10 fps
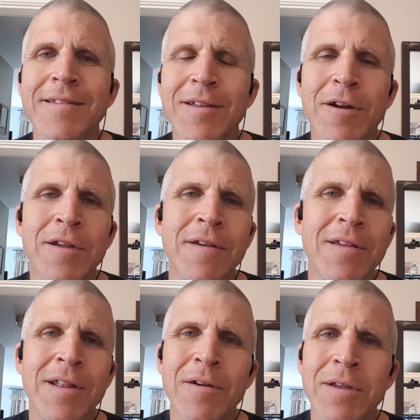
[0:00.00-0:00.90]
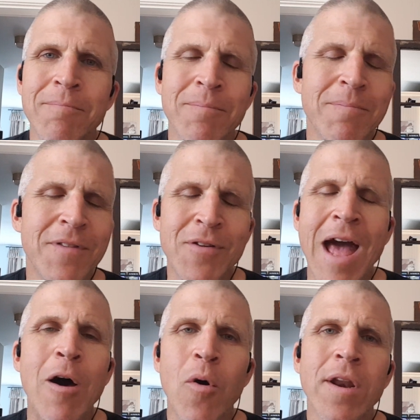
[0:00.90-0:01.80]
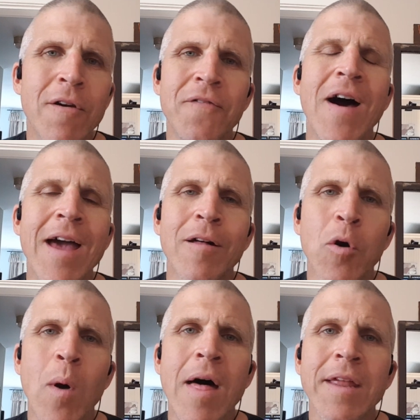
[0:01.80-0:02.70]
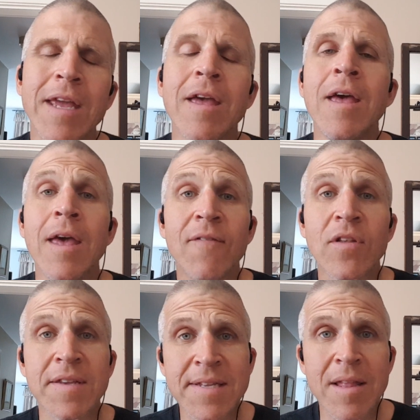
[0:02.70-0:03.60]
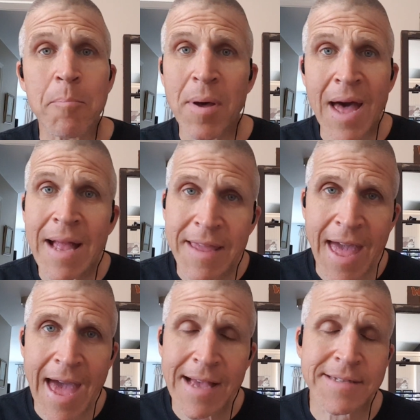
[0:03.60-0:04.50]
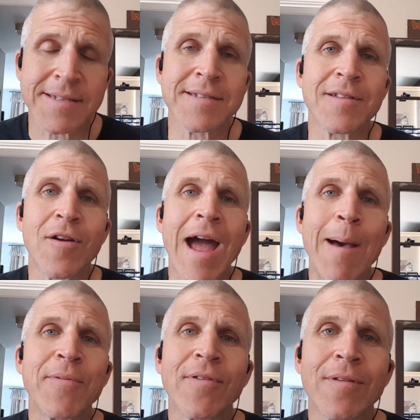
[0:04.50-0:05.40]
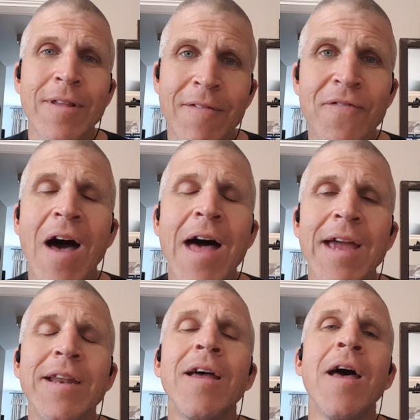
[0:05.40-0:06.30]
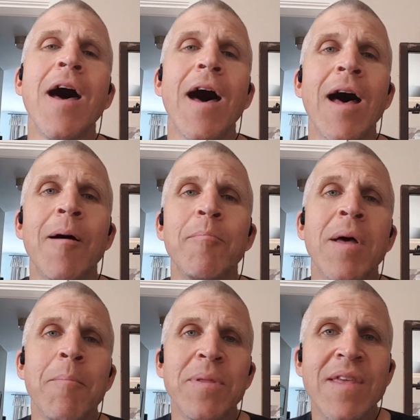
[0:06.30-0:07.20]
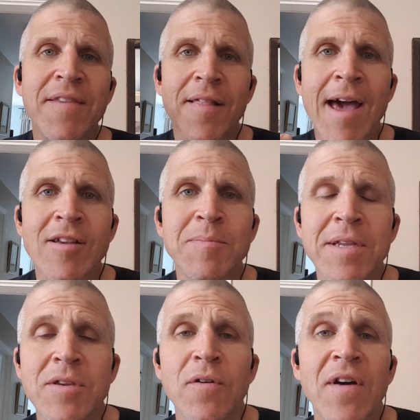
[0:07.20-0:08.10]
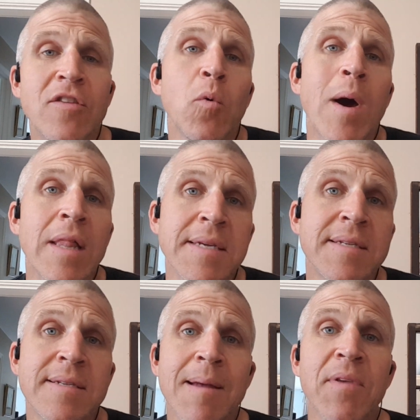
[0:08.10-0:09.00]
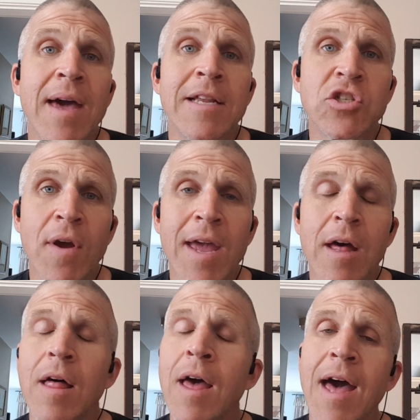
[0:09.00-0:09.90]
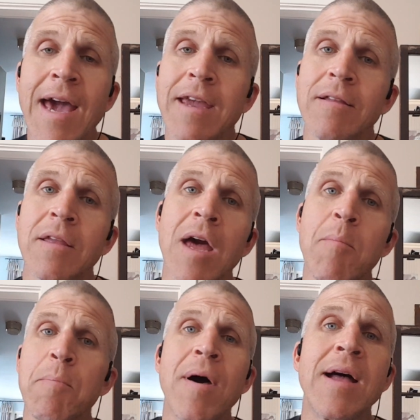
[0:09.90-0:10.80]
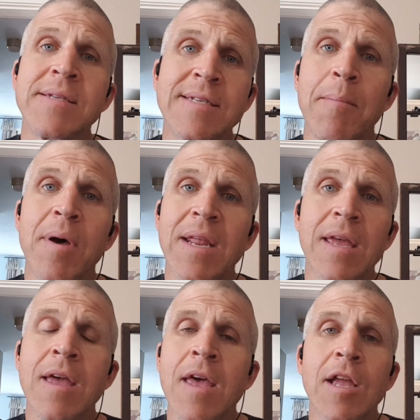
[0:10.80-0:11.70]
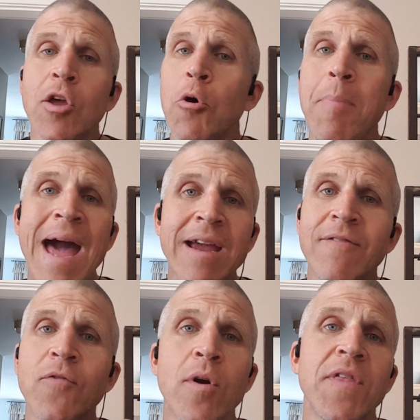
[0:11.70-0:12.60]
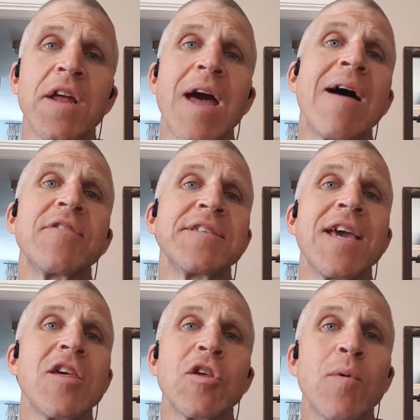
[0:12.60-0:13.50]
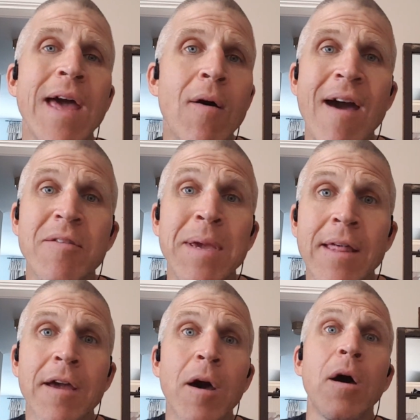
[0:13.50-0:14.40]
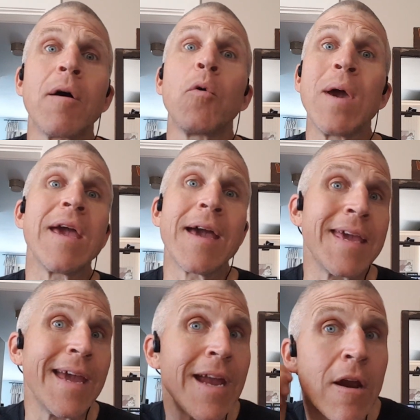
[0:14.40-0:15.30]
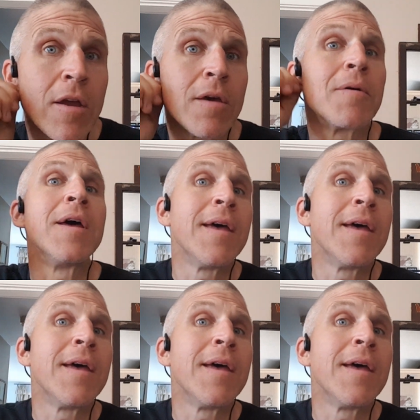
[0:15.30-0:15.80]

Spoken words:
they're not audiophile quality. If you're listening to podcasts, they're absolutely fine. But this allows me to, if I do want to listen to something on a trail, I could come upon somebody and go back and forth in a conversation without having to be like, oh wait, I can't hear you,